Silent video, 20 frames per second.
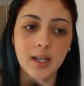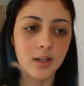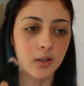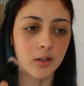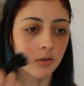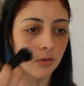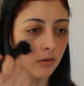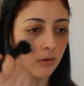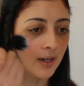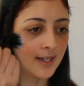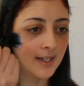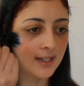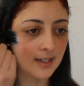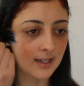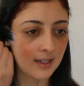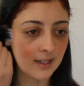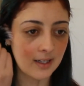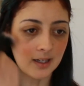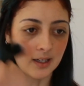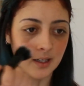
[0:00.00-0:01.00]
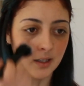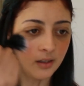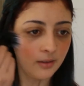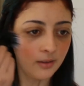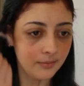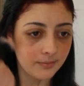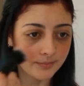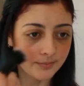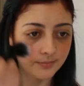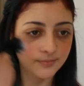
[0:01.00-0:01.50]
Great
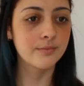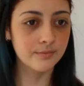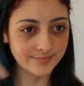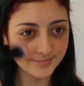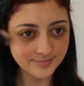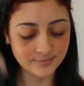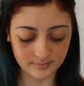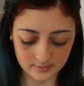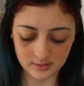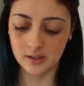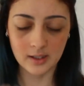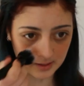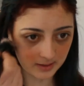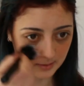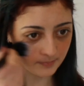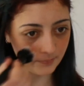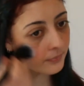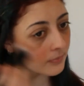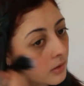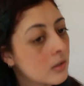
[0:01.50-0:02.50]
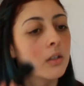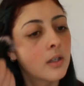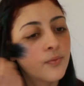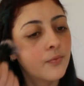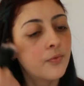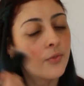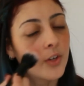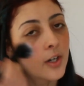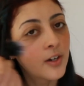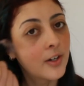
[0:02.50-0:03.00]
colour.
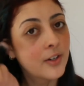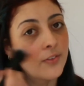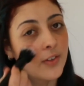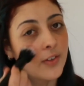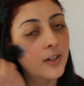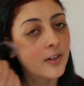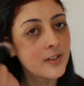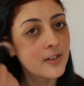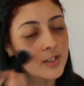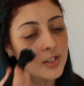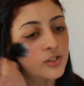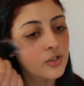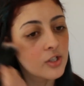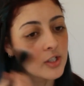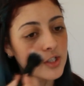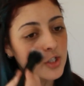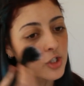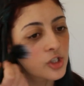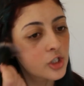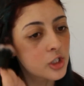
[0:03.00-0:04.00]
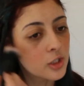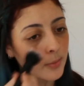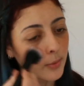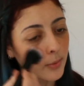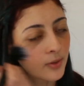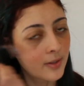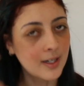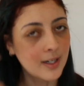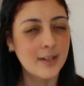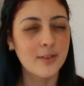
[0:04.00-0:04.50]
Very, very
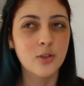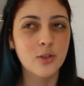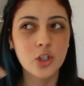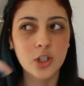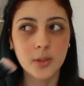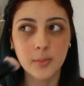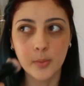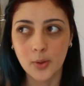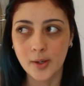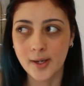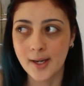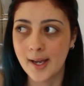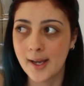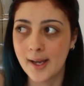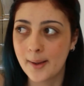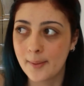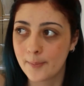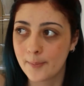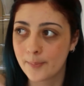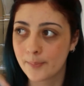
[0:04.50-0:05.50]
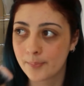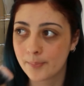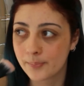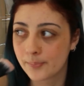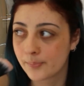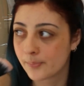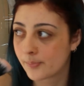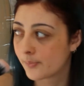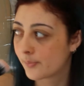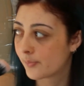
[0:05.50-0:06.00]
shimmery, like not shimmery,
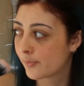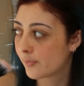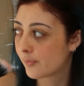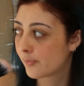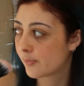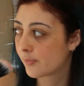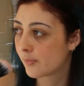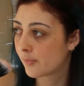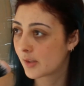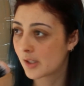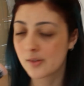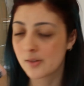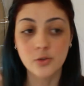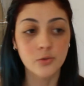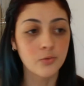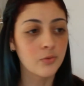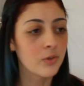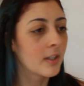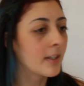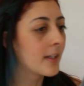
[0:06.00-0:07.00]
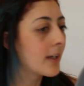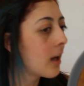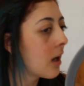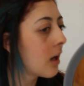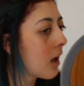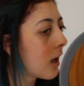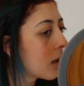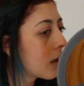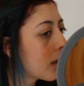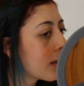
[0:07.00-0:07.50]
gives really
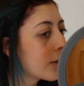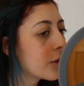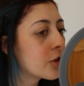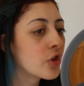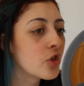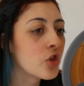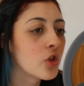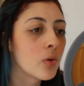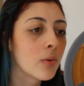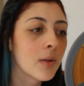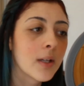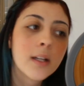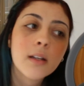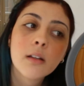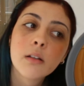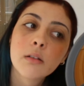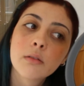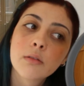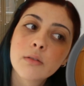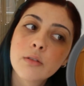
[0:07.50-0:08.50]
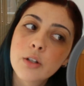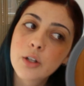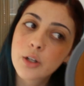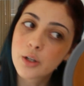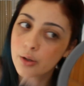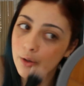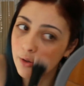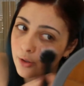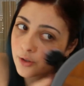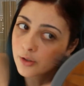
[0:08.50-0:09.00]
highlighted dewy
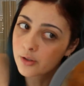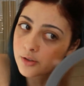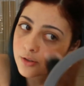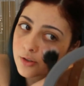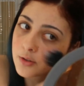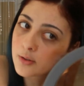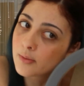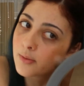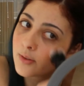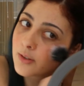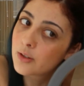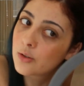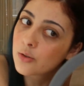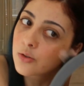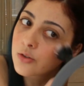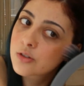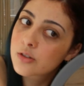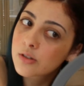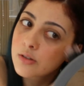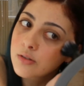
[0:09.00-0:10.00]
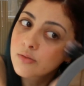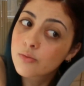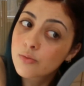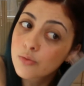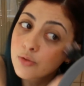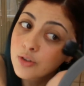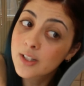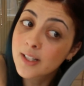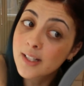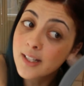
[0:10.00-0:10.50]
glow, so it looks
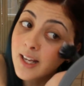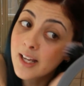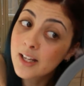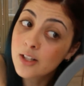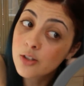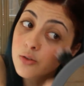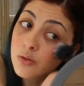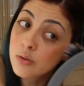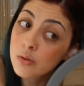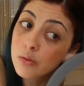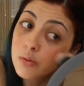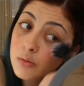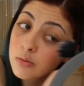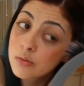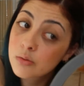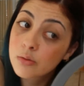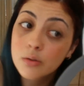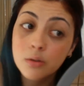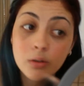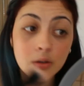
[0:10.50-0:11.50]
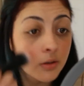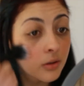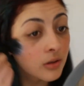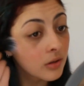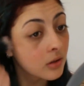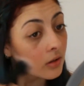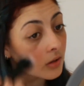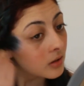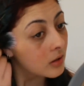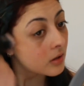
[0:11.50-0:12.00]
really natural.
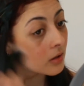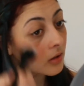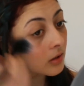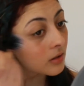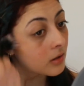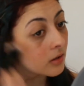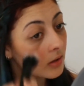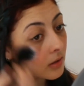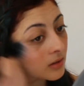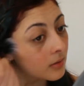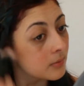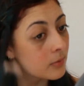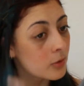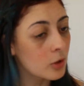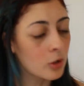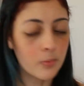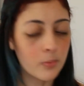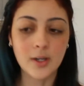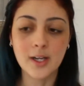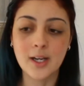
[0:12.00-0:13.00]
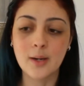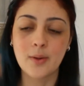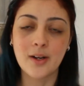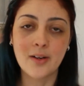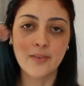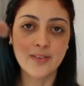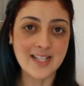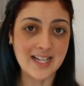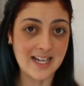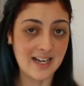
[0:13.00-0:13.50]
Just bringing
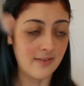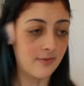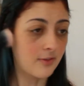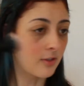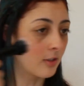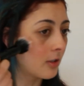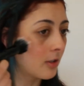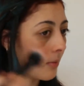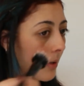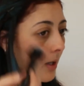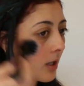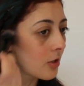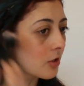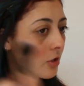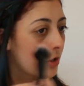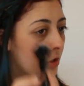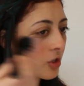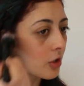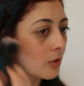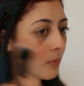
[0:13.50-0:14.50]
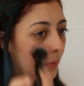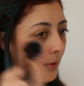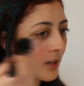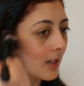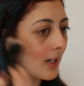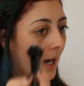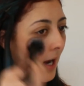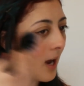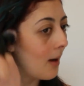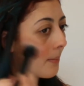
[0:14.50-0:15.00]
whatever's left on the brush, just
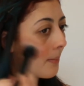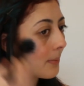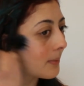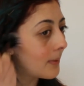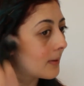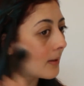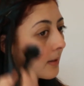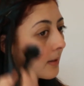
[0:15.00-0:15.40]
bring up